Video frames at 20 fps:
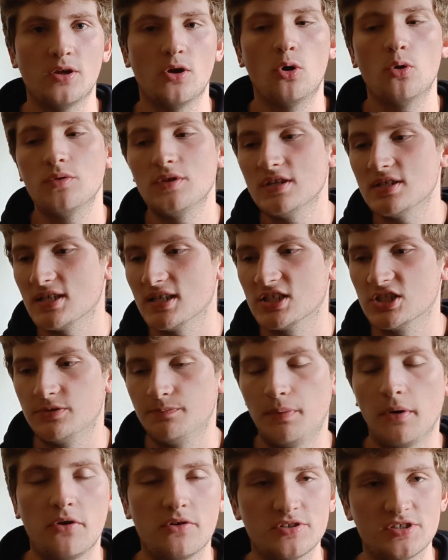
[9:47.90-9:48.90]
all these
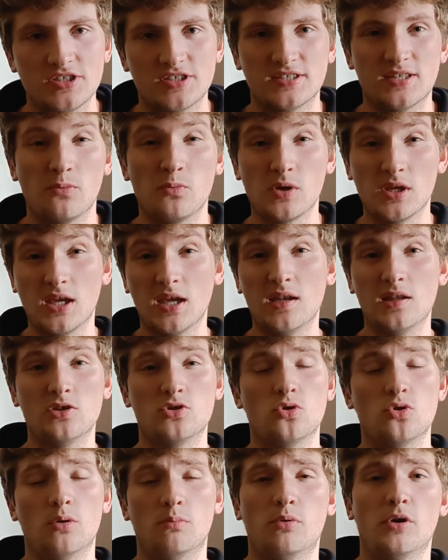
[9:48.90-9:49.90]
experiences that we get
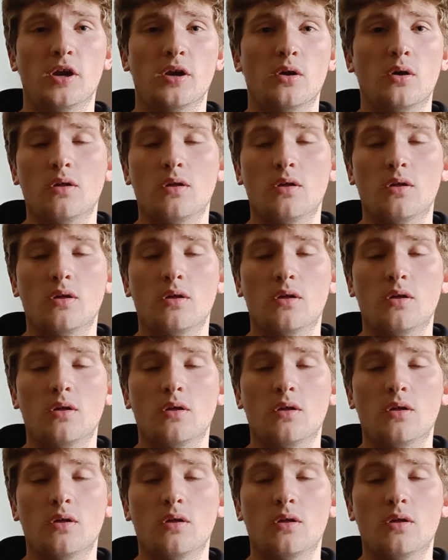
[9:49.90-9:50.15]
into our brain,